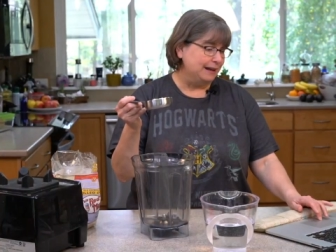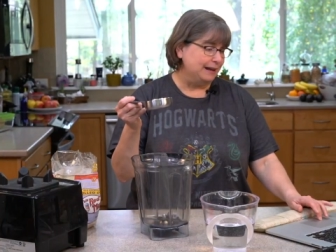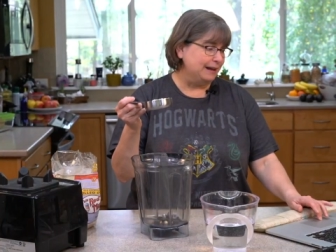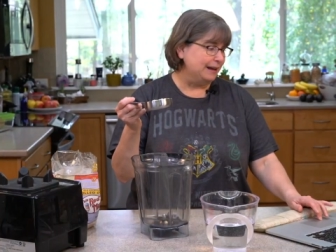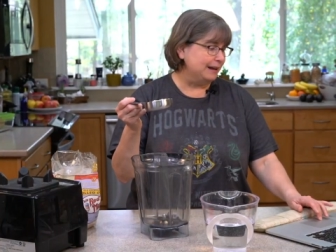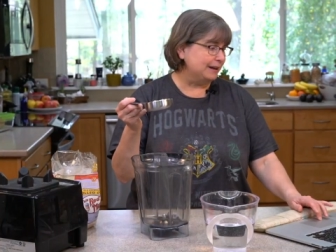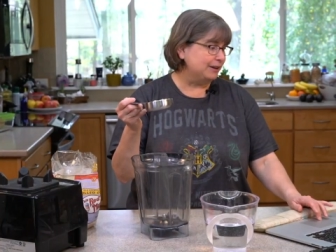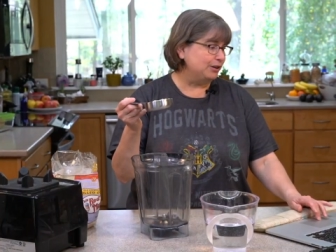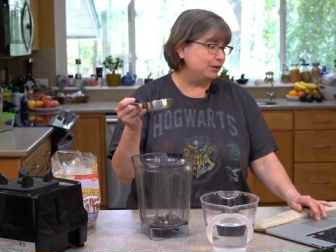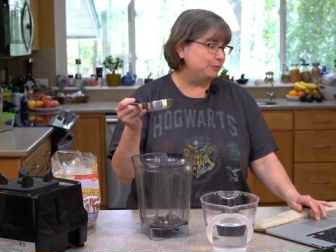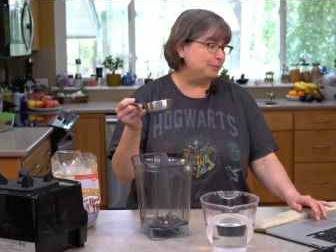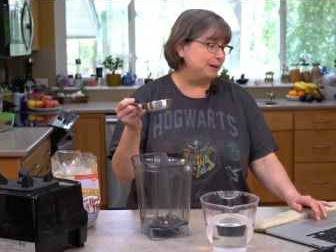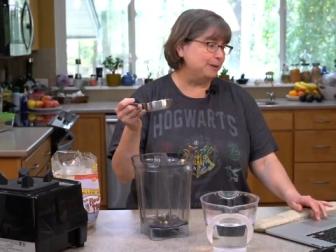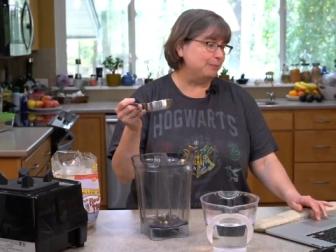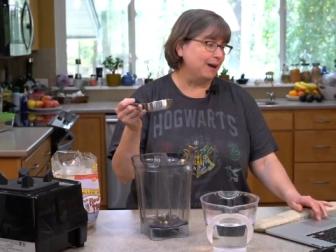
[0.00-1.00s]
It could
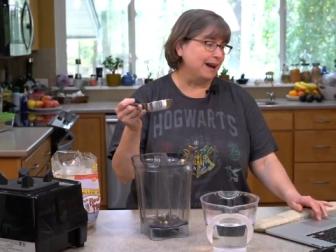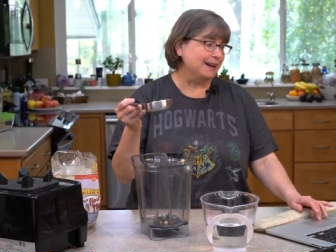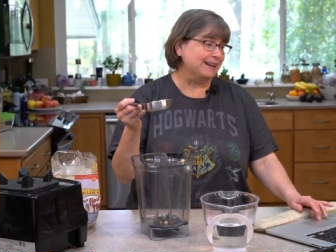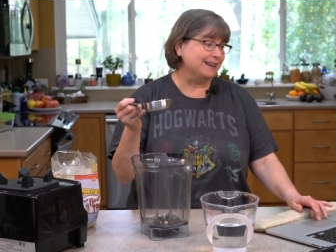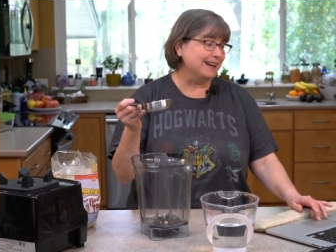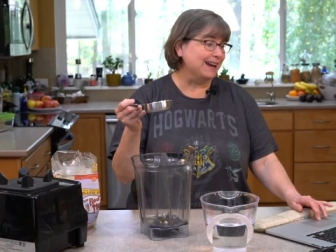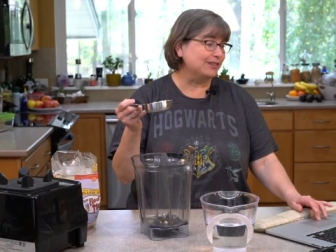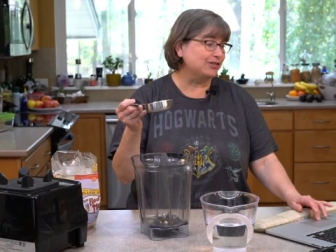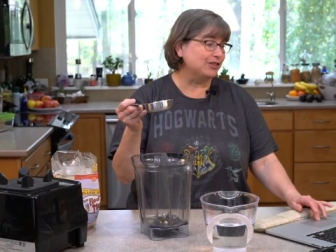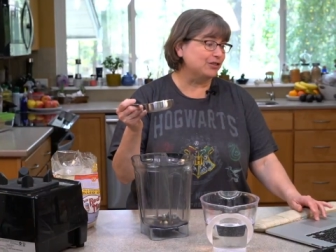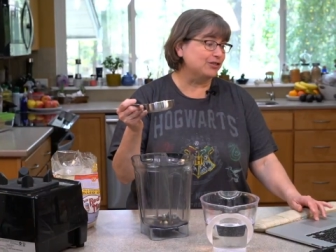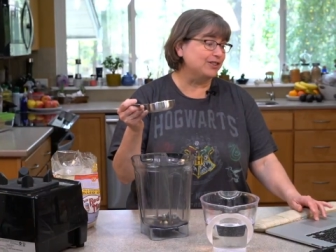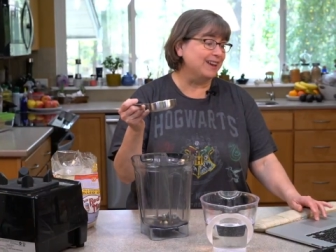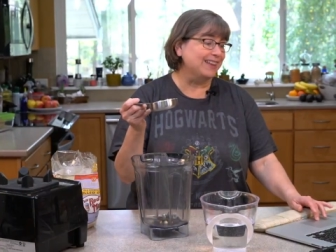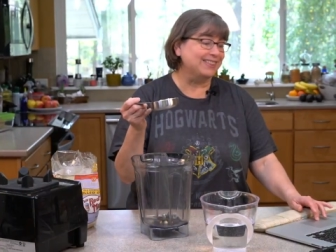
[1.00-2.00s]
be my connection. There's
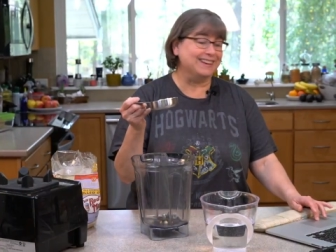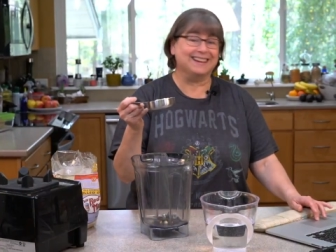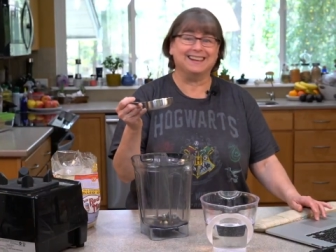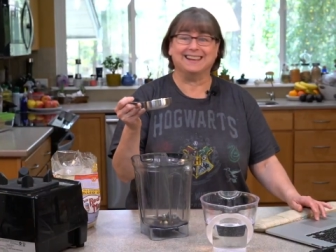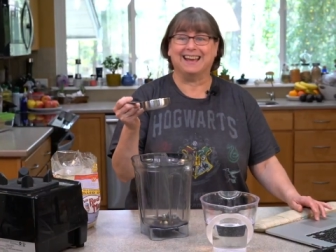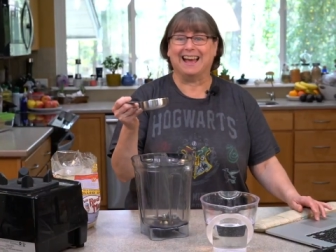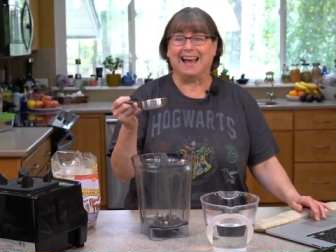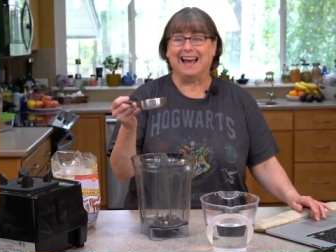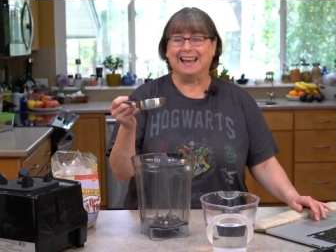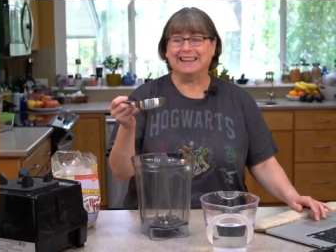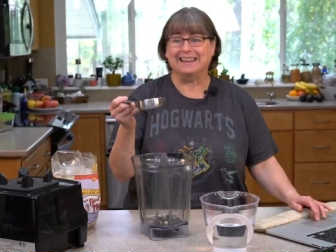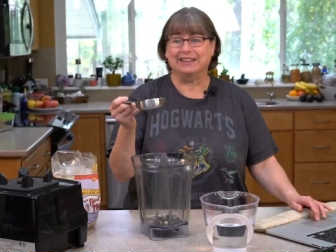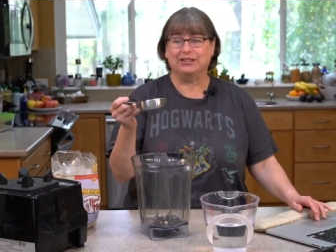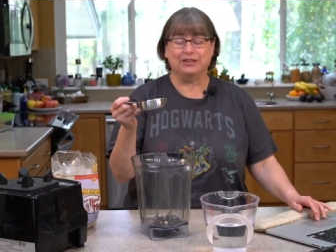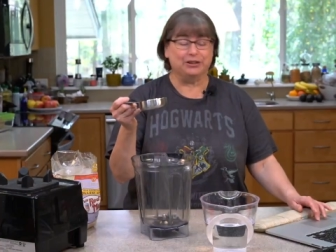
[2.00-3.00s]
nothing I
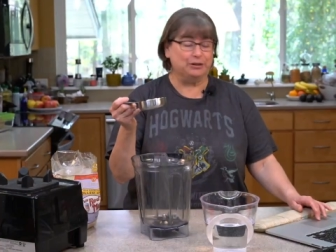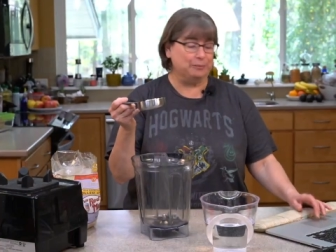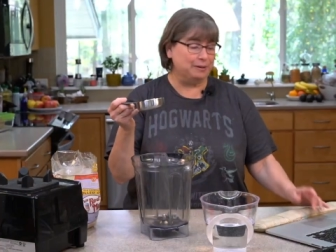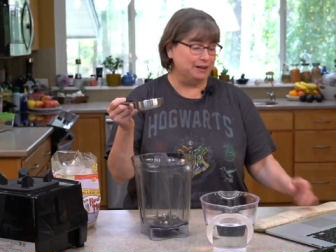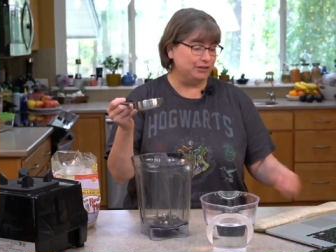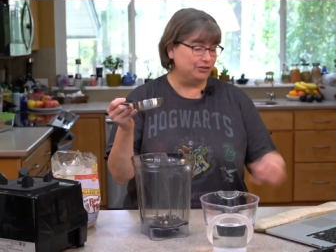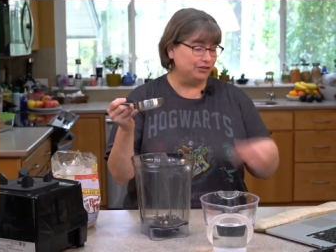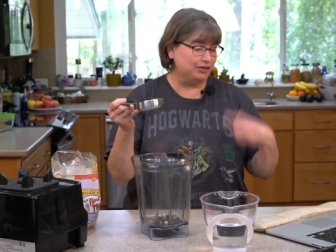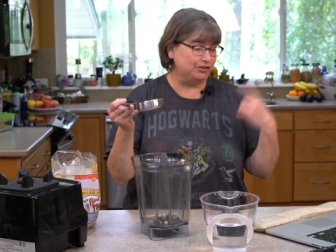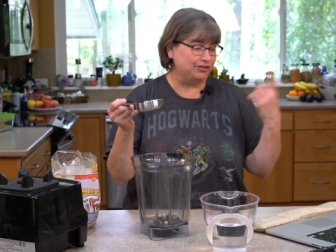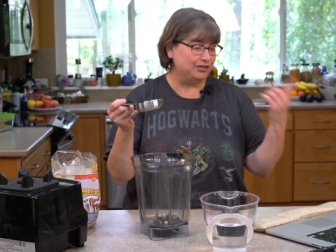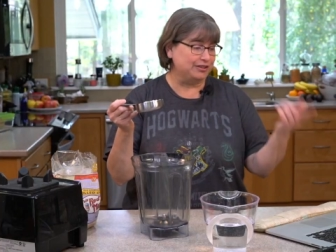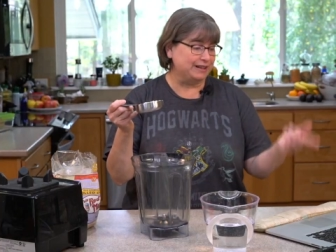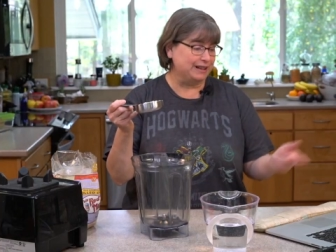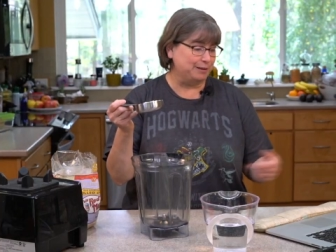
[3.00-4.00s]
can do, but it should
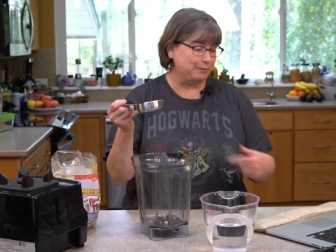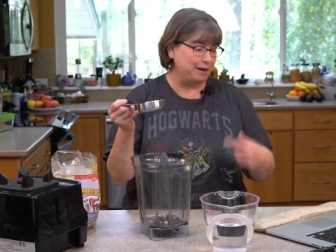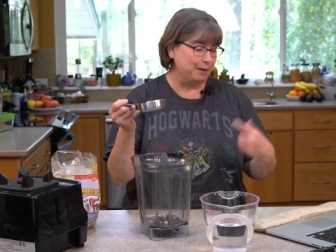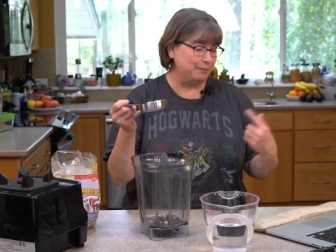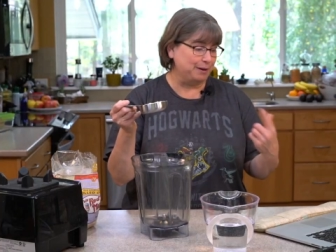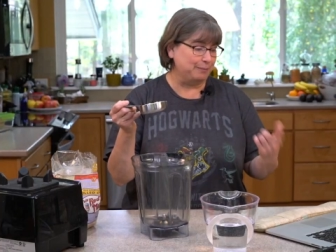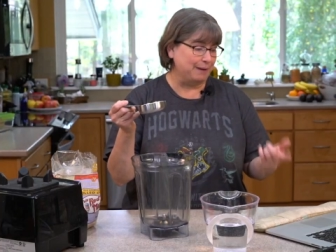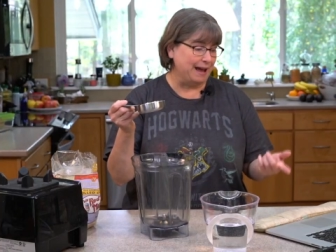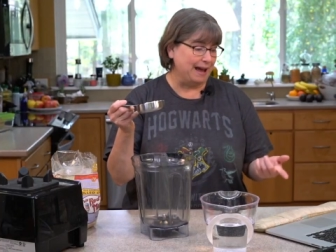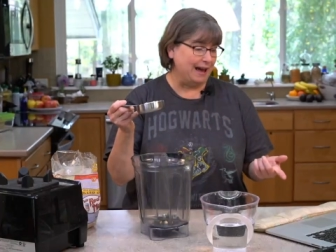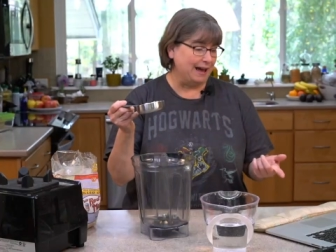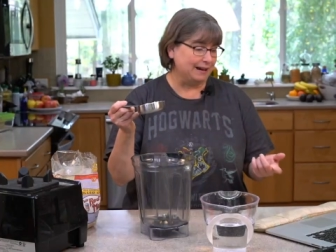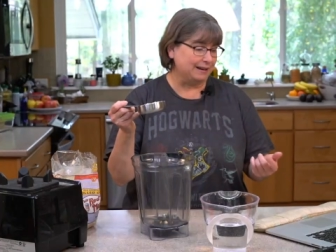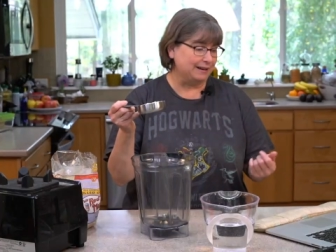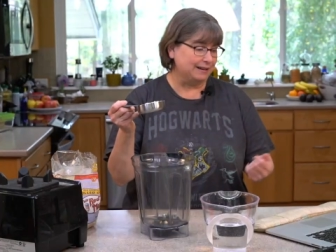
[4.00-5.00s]
just keep coming
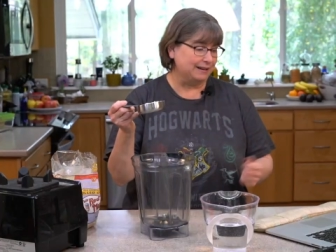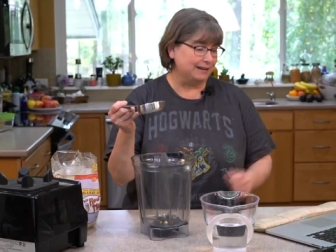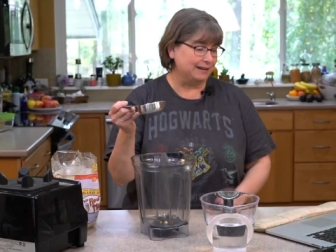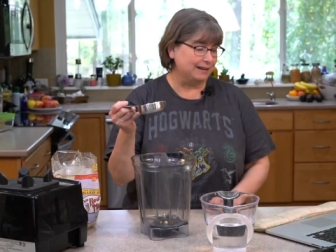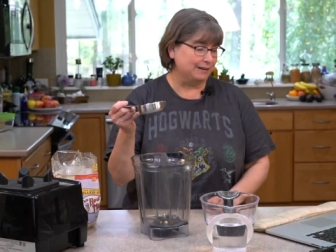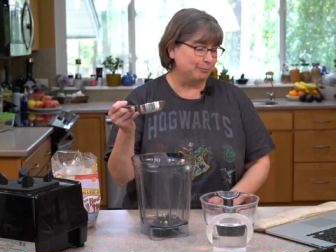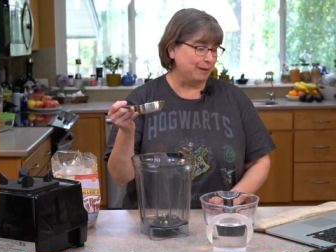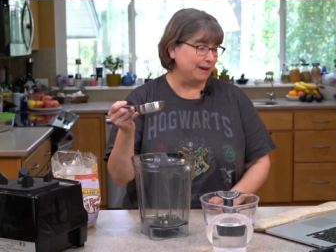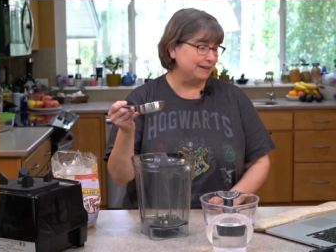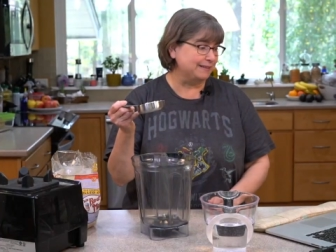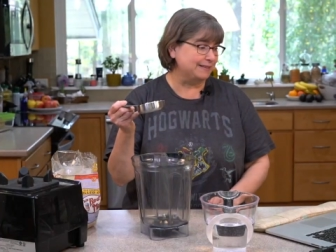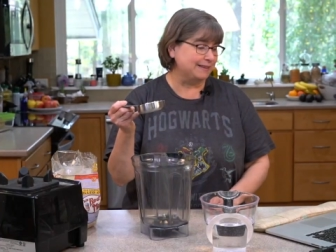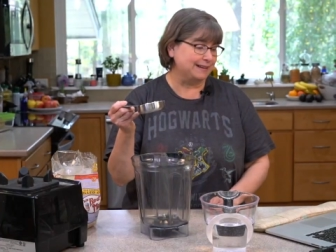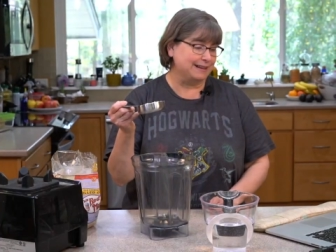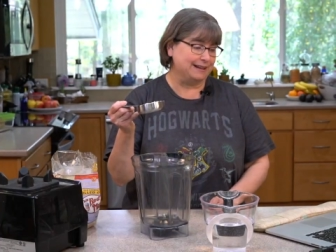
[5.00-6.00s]
back my
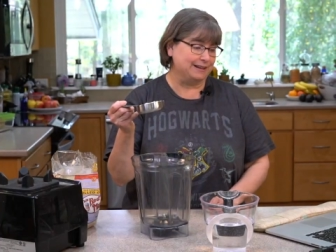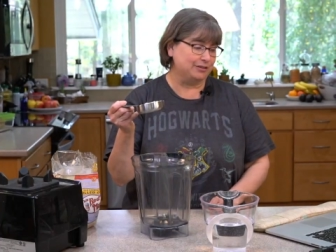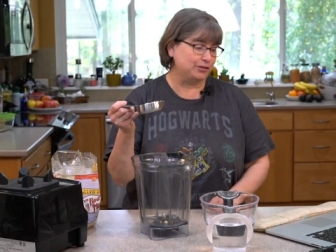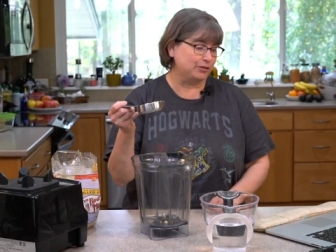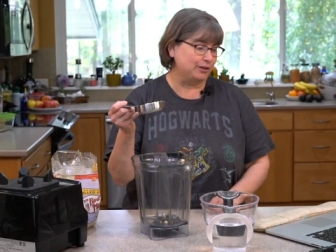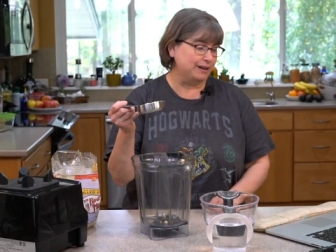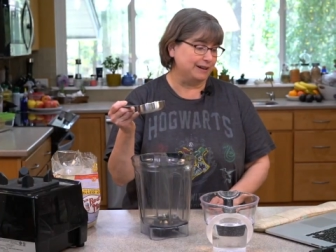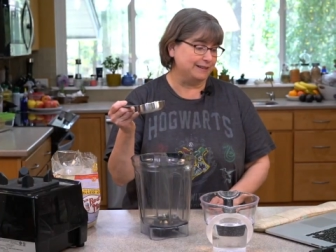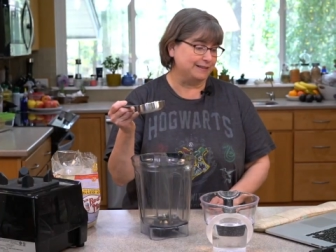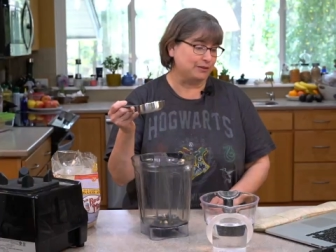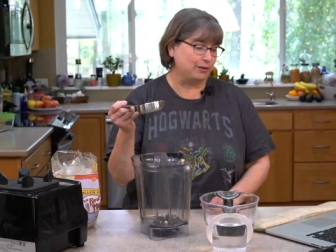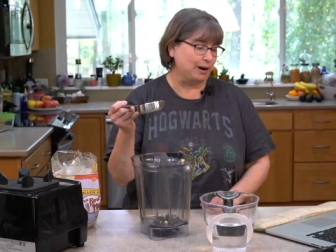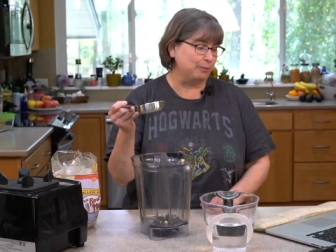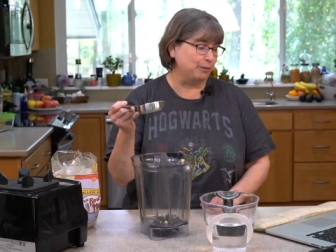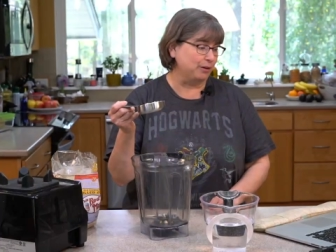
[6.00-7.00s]
screen is
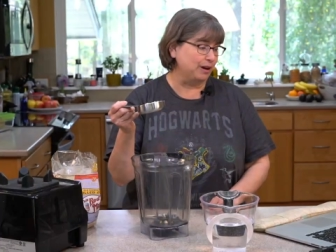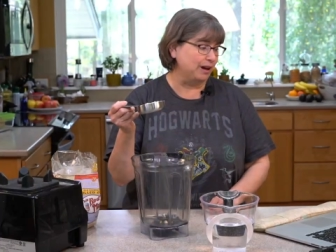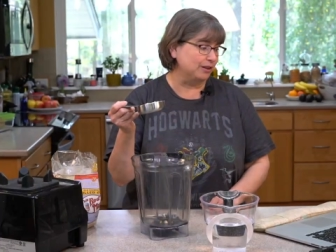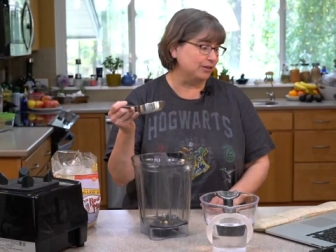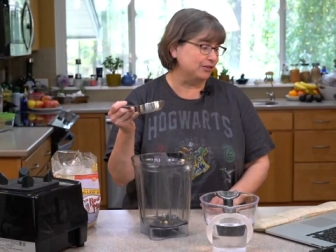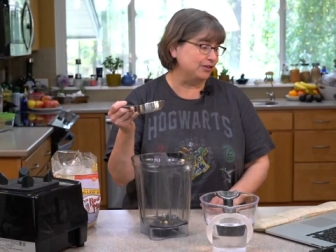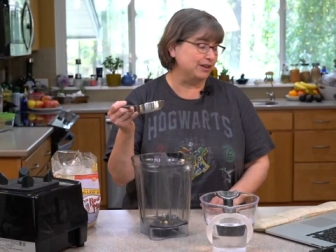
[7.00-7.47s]
scrambled colors.